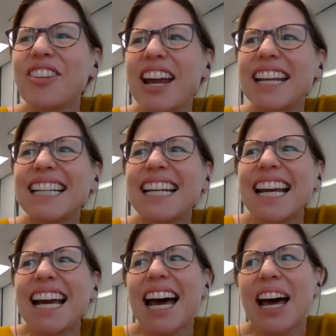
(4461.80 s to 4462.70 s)
Yeah, great.
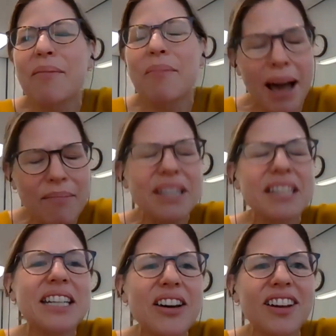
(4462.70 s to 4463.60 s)
I'm
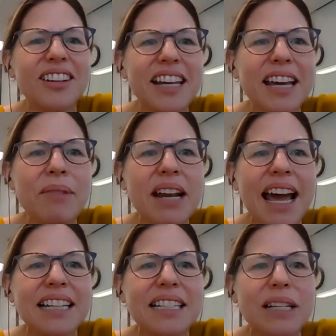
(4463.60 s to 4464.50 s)
Melissa Connolly. I'm
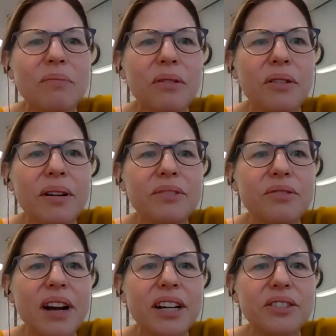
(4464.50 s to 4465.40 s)
an acting
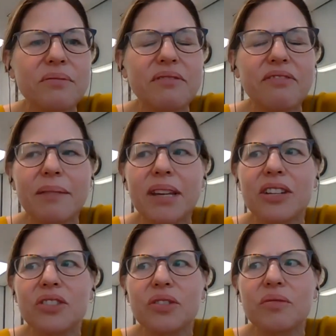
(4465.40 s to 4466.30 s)
program director with
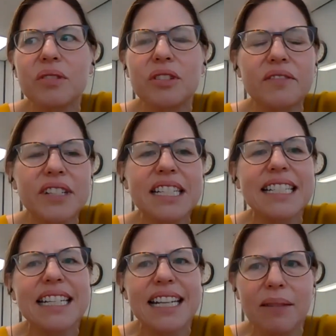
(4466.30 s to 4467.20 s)
Family and Children
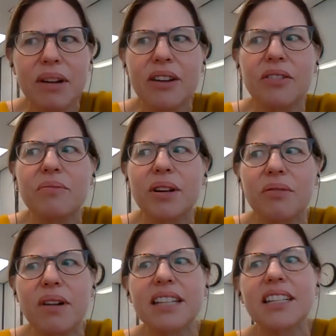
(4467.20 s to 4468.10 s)
Services, and I'm here to
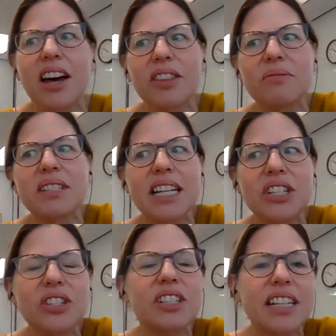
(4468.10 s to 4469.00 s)
request
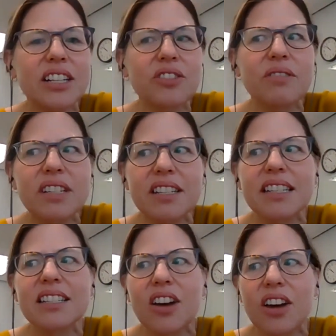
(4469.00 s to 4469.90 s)
authorization to enter
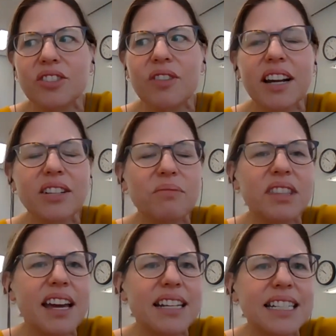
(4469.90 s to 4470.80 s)
into this
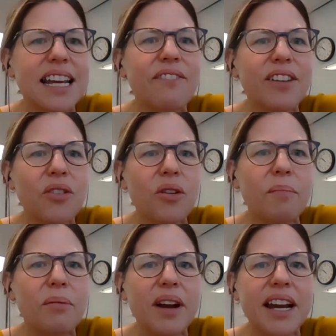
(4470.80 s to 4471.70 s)
contract with ICF
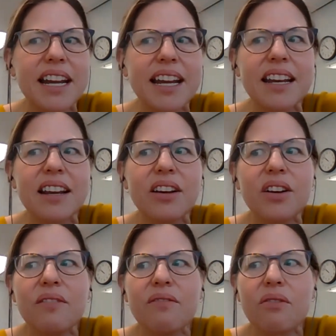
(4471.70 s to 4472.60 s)
Incorporated
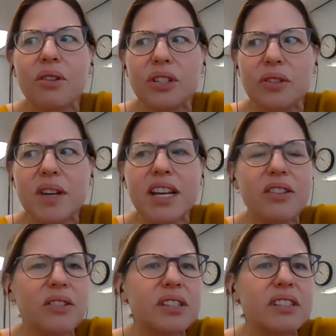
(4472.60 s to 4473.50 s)
for 2
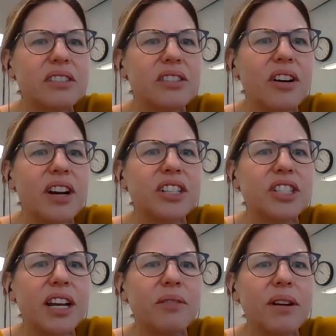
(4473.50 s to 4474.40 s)
years,
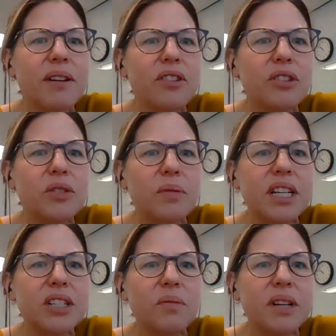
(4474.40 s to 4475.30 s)
starting January 1st,
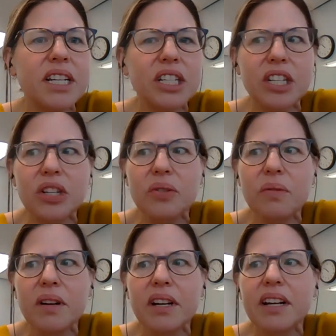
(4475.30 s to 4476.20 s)

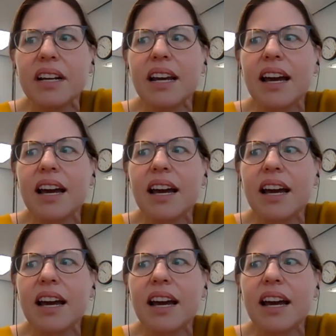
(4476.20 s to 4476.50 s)
2022,